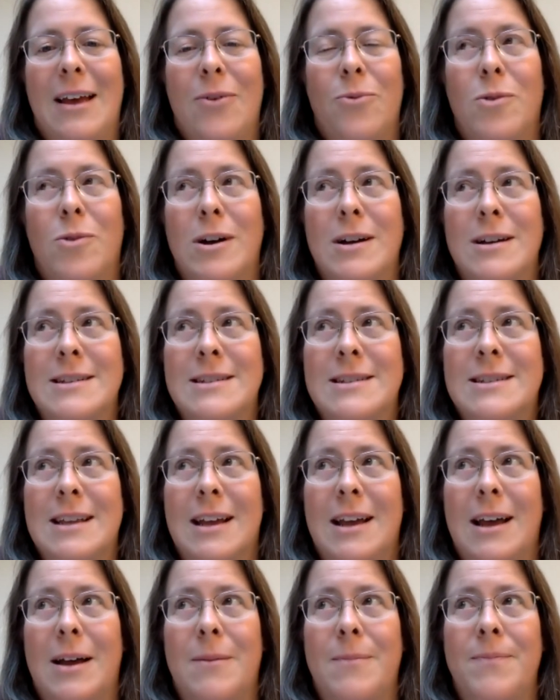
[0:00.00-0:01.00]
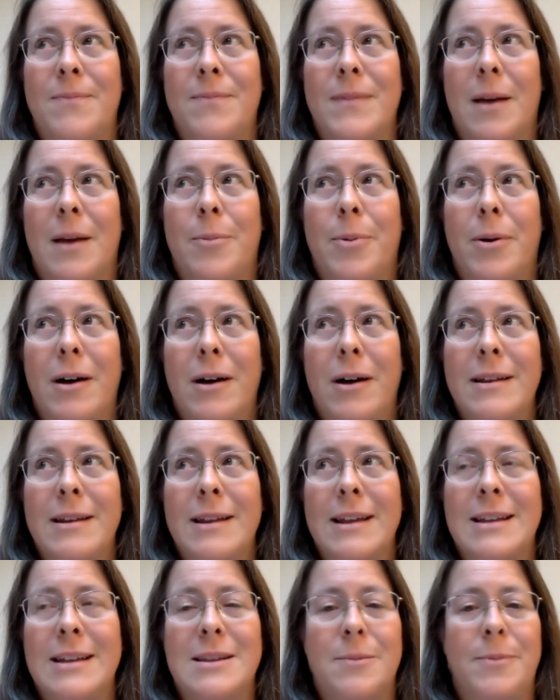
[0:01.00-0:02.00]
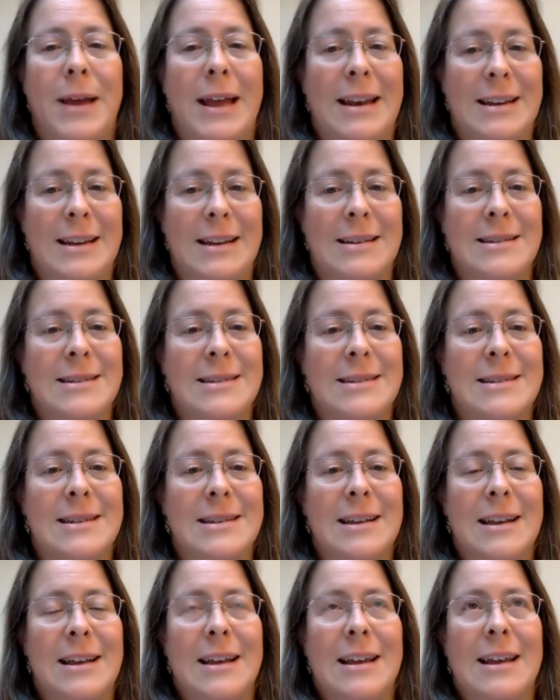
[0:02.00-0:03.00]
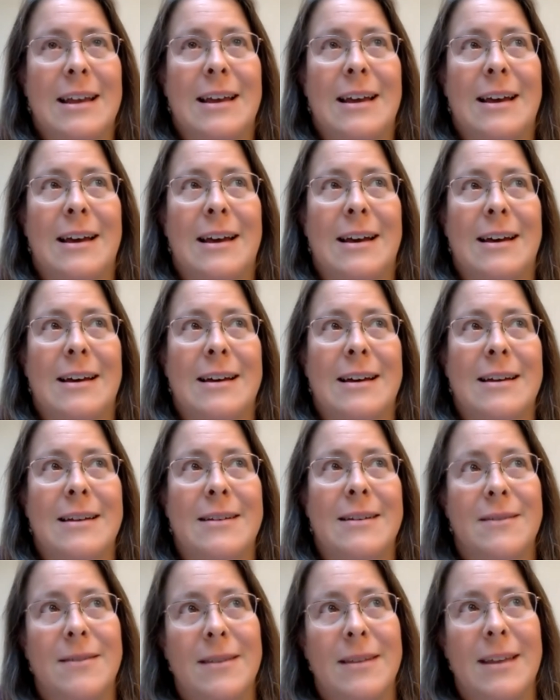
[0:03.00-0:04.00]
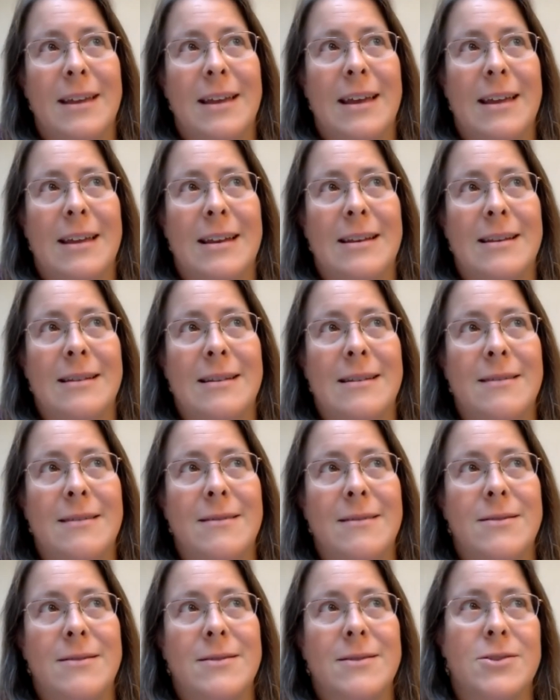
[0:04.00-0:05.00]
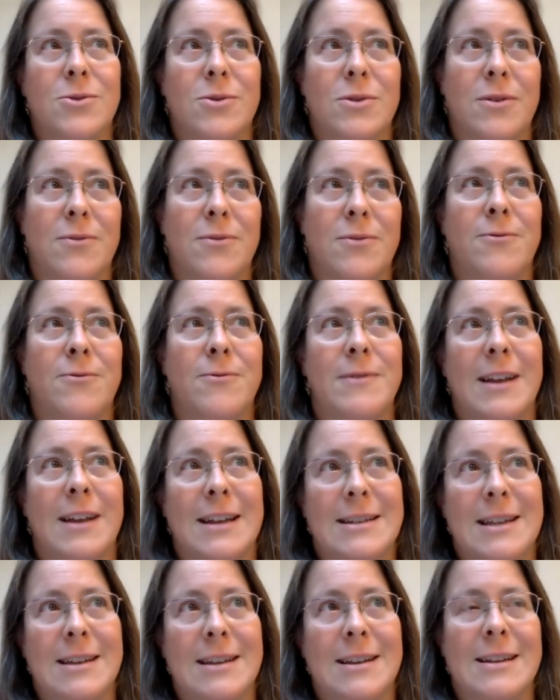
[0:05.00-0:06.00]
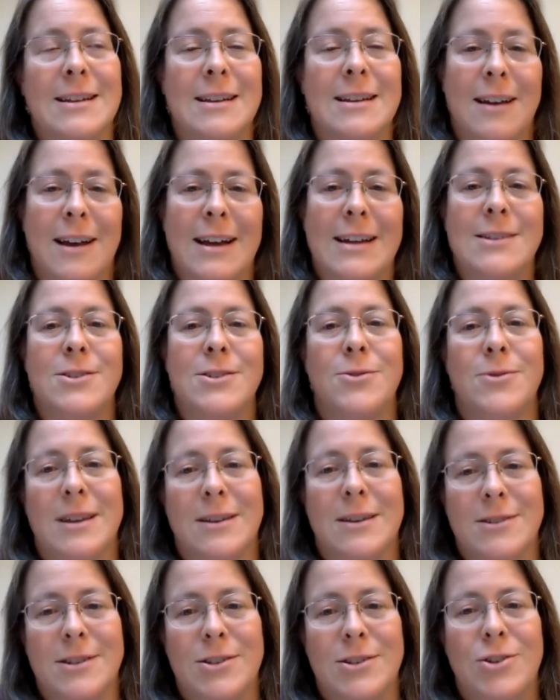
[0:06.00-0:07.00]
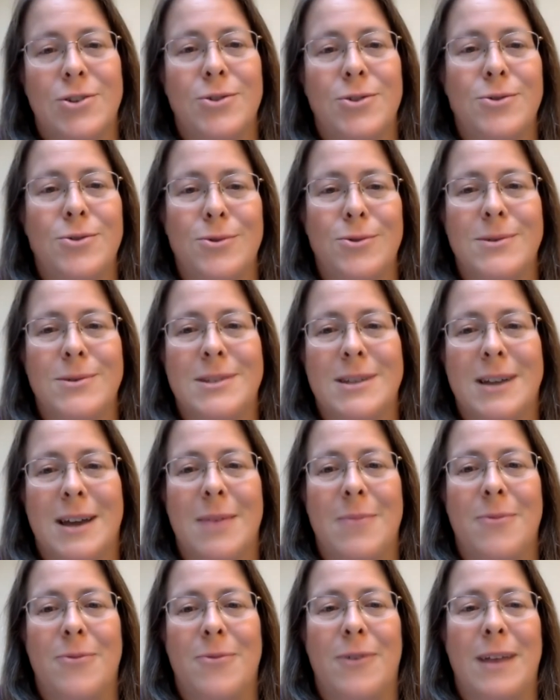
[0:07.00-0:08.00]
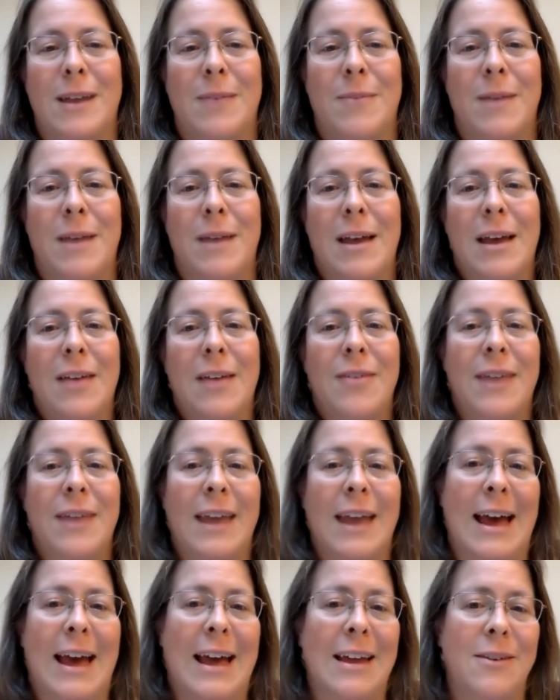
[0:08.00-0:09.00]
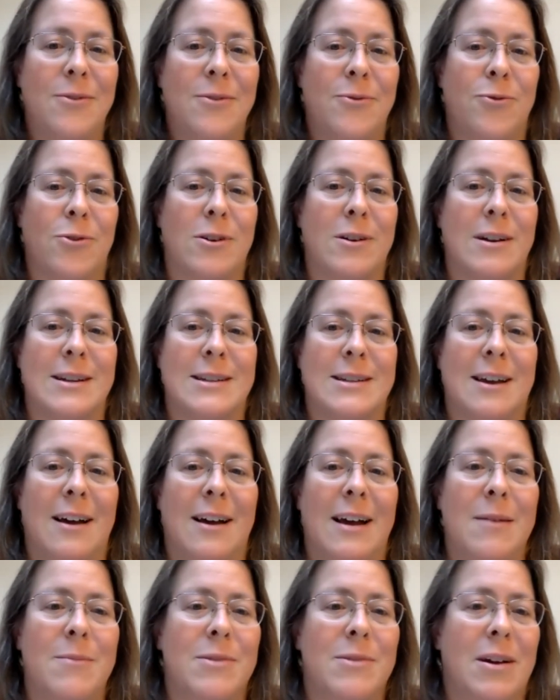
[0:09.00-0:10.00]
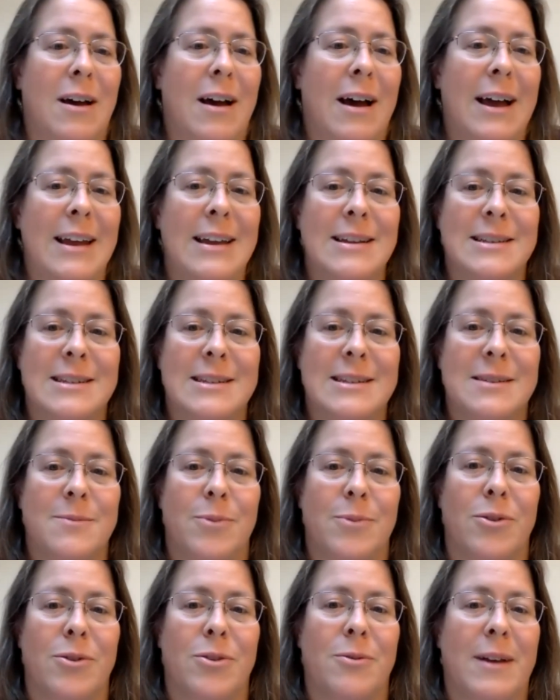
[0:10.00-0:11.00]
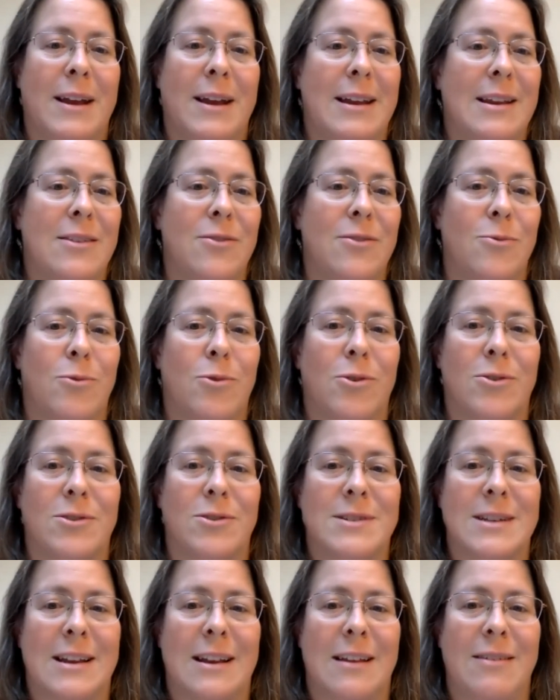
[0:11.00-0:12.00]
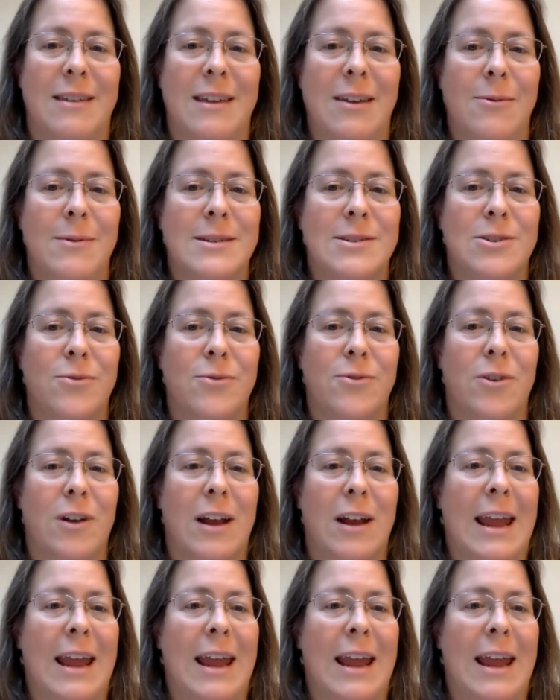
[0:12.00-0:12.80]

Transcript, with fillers: was um, upon independence uh, and sort of 1999, 2002 timeframe, they had for a time the highest birth rate in the world. And I think it was over